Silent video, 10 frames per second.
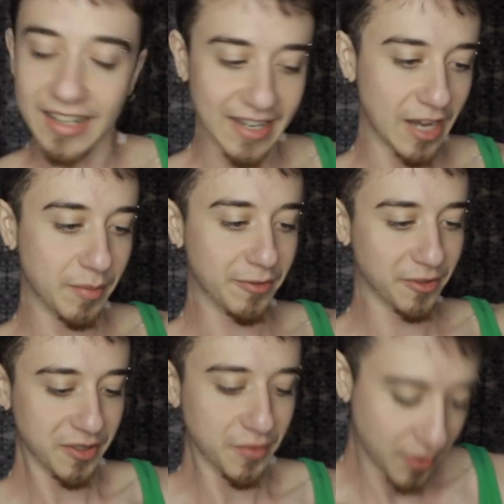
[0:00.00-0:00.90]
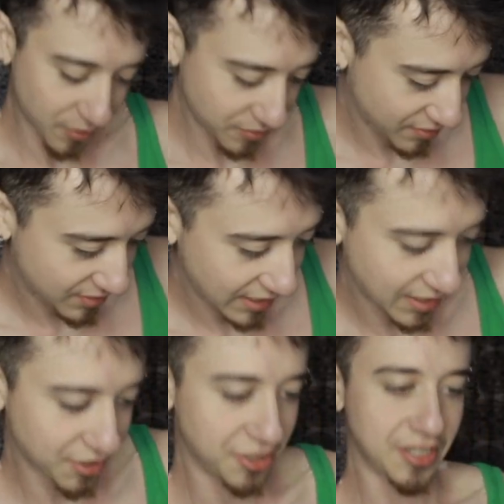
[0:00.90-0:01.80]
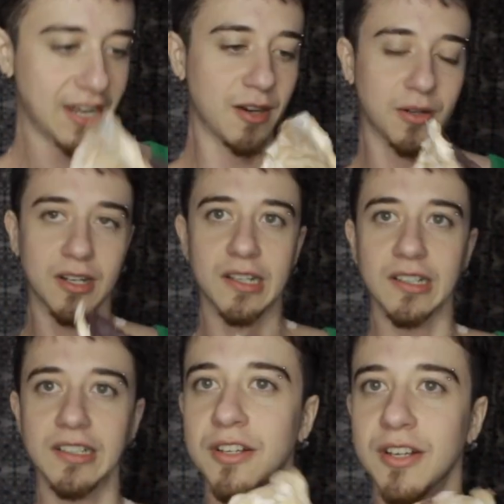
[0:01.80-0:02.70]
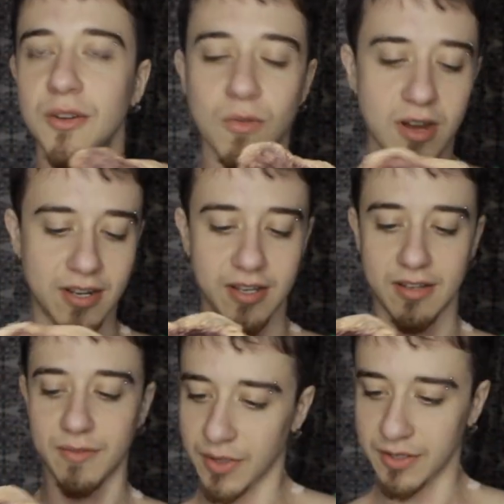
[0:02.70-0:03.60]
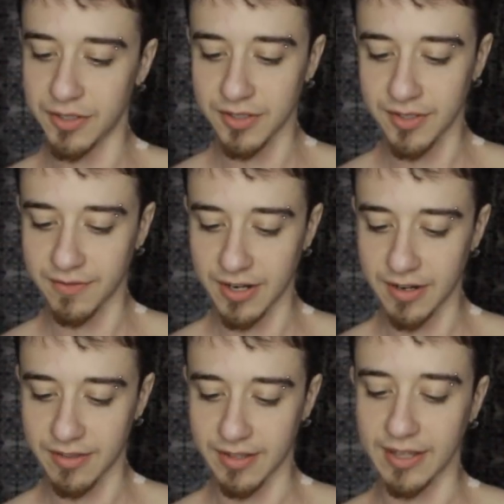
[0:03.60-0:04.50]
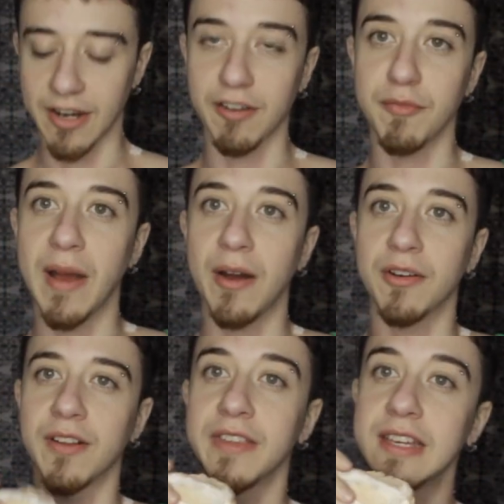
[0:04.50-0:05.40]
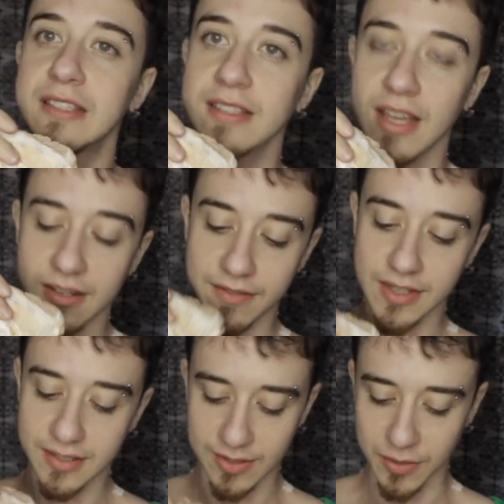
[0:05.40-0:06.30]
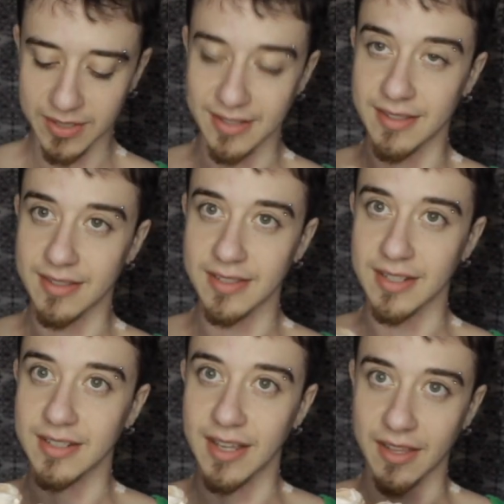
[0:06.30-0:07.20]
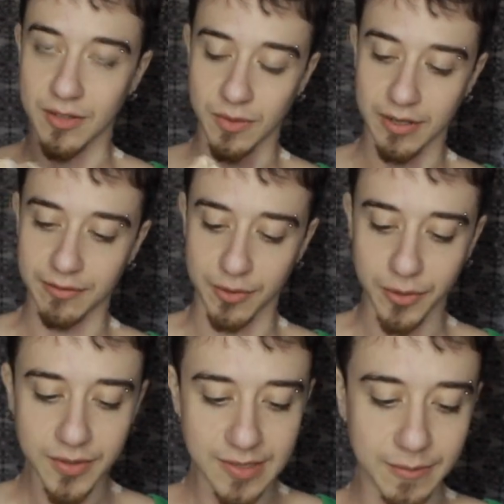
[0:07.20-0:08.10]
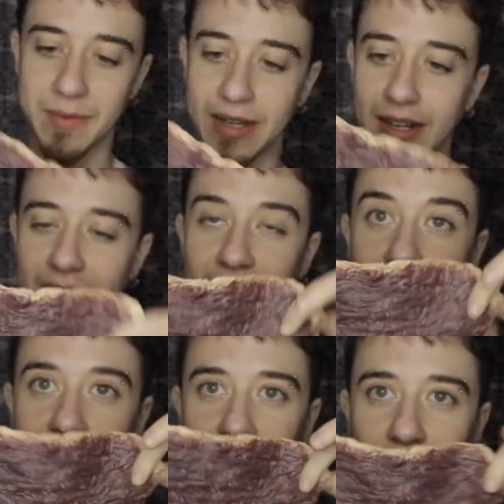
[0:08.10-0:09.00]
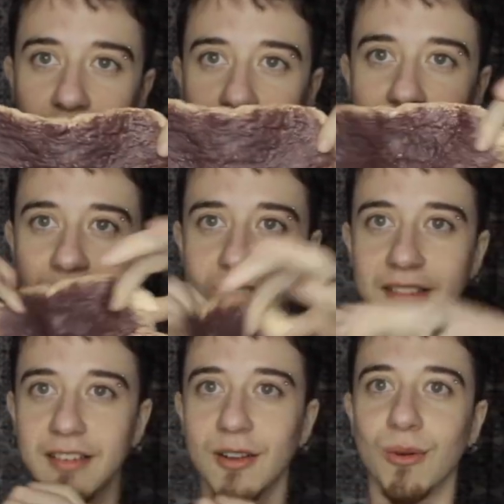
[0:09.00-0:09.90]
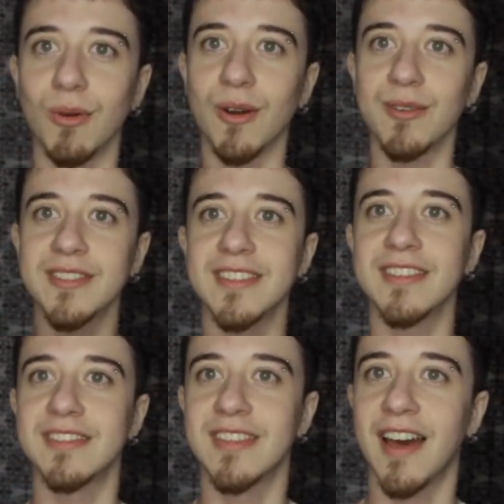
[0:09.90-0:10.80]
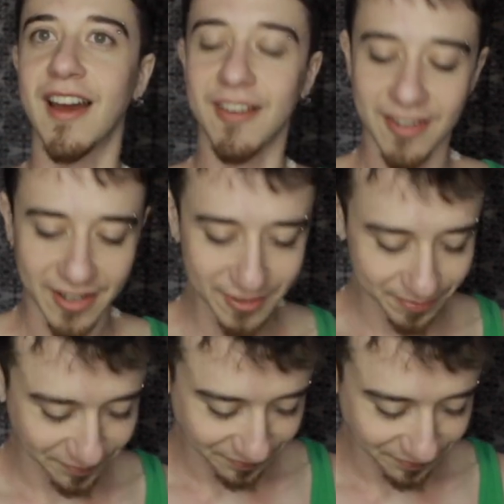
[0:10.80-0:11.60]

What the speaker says: Now, before you go take a shower, you're gonna wanna put just a very thin layer of powder on the inside of this so it doesn't stick together when it folds. But how gross is that, right?